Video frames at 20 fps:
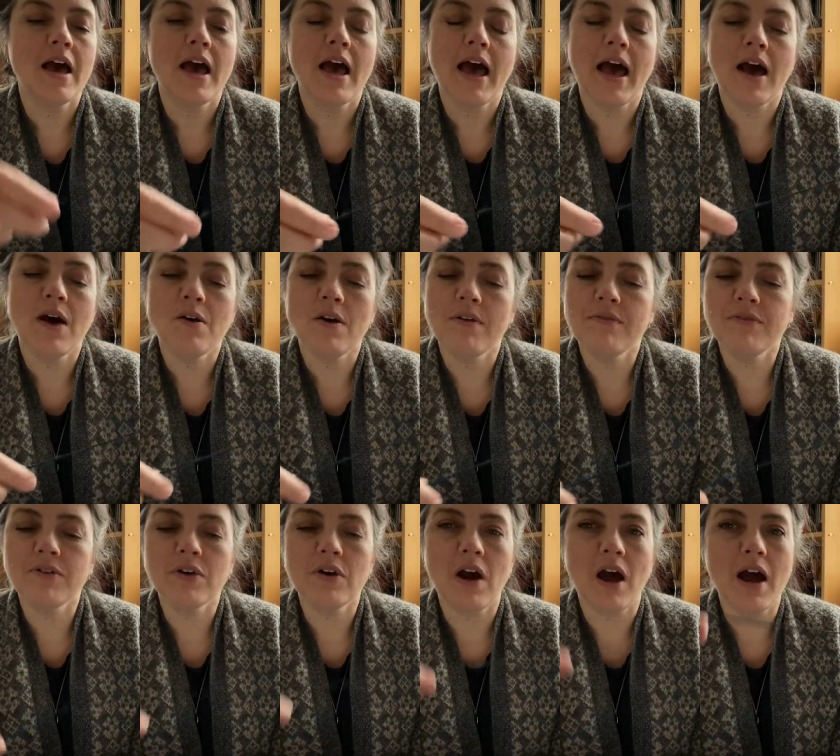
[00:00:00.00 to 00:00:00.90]

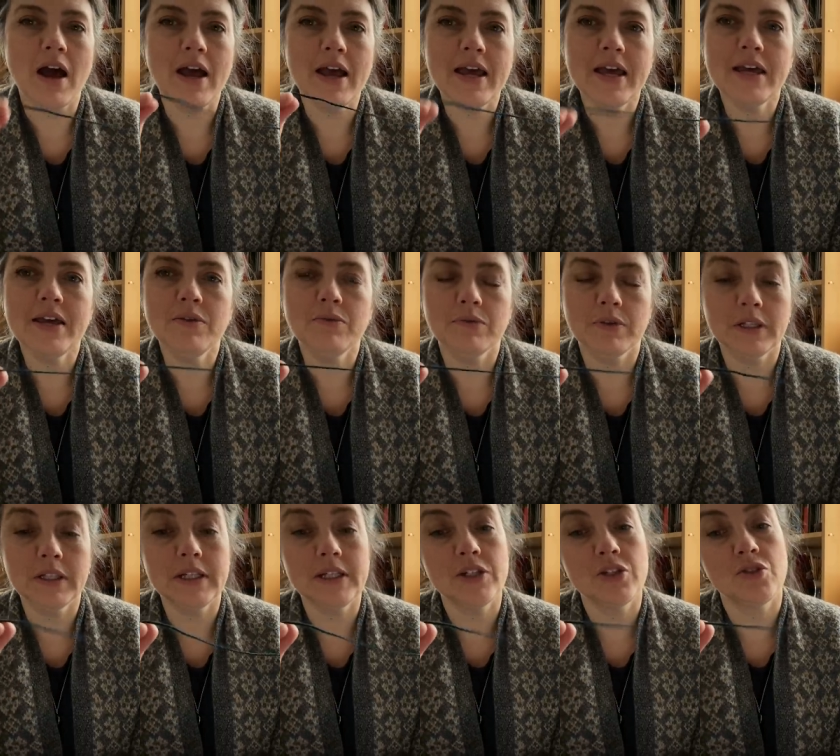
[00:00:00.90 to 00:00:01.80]
However, I
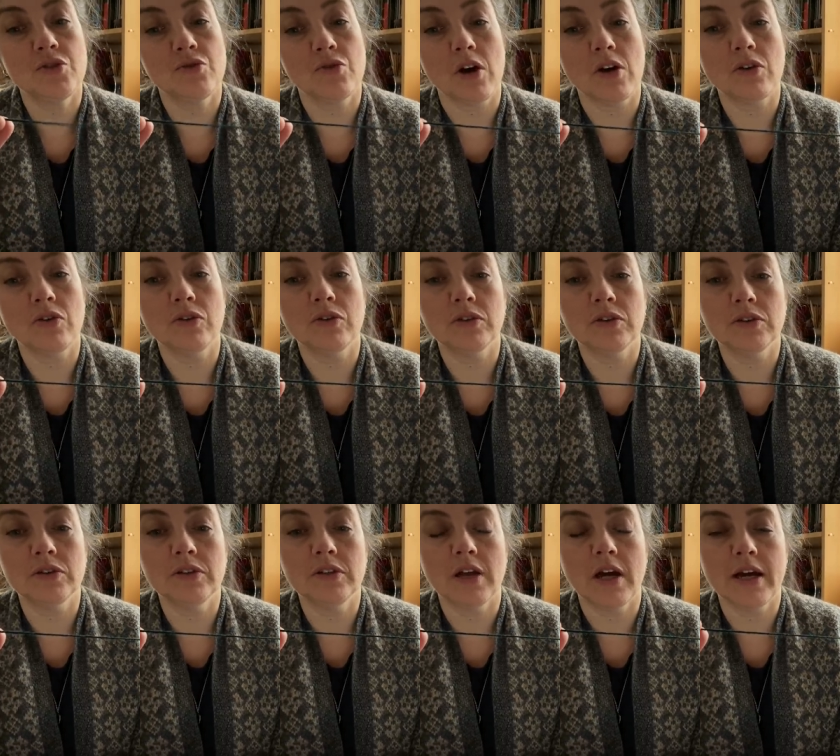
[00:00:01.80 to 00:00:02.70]
really struggled.